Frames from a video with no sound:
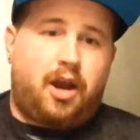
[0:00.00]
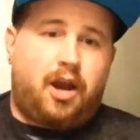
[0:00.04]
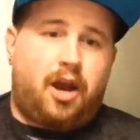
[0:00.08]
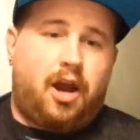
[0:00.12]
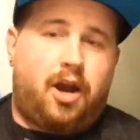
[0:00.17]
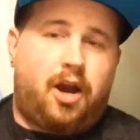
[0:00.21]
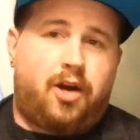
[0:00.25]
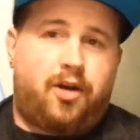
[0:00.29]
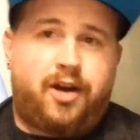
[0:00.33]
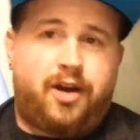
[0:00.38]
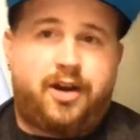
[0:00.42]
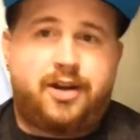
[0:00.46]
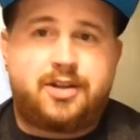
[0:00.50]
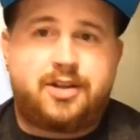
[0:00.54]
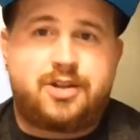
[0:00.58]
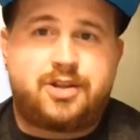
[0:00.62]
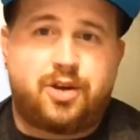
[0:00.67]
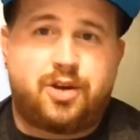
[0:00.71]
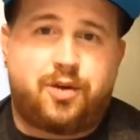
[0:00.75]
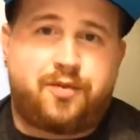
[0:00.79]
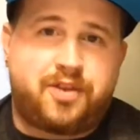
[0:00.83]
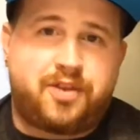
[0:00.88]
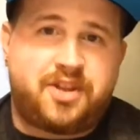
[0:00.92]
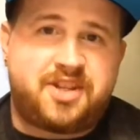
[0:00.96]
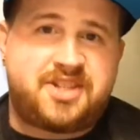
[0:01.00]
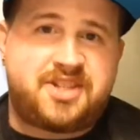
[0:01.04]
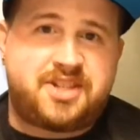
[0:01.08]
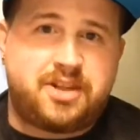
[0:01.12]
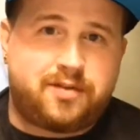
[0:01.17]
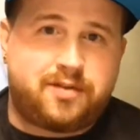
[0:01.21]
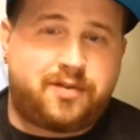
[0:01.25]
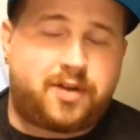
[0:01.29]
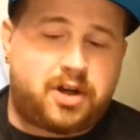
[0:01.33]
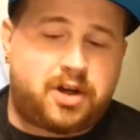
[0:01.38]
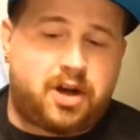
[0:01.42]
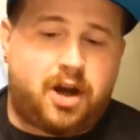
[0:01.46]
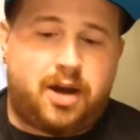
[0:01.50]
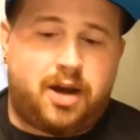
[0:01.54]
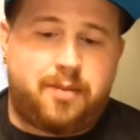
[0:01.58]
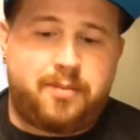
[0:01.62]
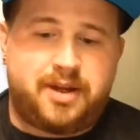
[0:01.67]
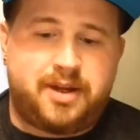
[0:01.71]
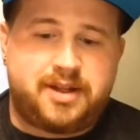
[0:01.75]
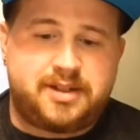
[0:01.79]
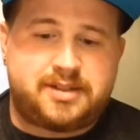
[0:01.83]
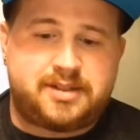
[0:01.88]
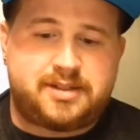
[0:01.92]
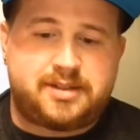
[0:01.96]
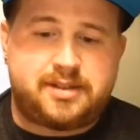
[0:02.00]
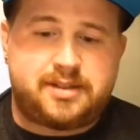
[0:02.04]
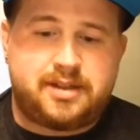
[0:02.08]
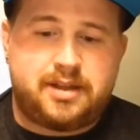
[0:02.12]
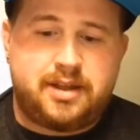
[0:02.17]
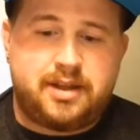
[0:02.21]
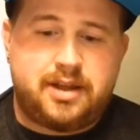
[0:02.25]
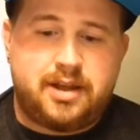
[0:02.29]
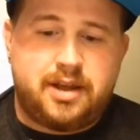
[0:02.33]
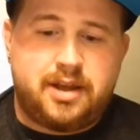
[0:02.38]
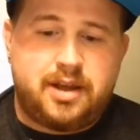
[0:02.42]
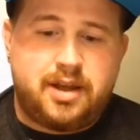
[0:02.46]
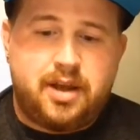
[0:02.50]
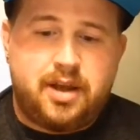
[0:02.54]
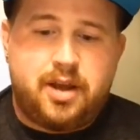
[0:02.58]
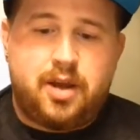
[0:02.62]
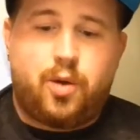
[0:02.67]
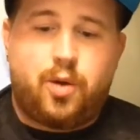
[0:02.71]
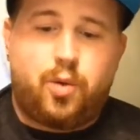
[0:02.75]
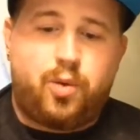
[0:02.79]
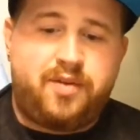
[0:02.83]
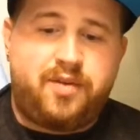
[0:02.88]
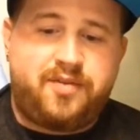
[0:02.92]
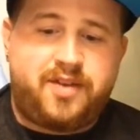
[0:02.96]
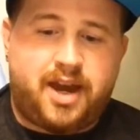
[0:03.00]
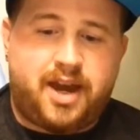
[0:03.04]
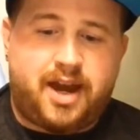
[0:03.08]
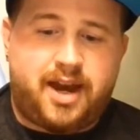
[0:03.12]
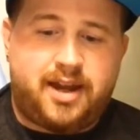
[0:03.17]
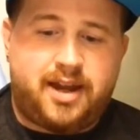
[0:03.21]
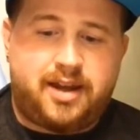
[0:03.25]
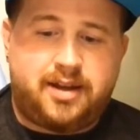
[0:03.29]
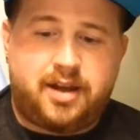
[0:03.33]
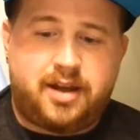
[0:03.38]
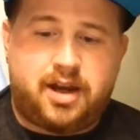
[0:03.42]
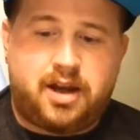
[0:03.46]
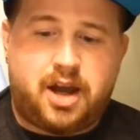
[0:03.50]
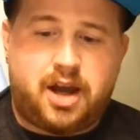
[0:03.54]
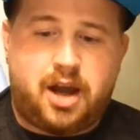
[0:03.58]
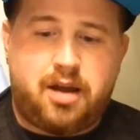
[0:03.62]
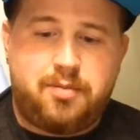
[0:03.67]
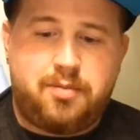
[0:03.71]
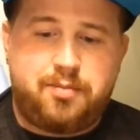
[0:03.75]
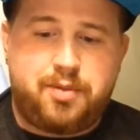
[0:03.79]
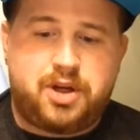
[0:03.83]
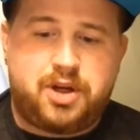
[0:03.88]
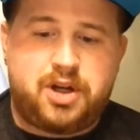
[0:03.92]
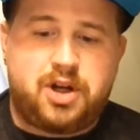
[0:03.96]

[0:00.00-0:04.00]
Alright, so for the silver comics, we've got a comic book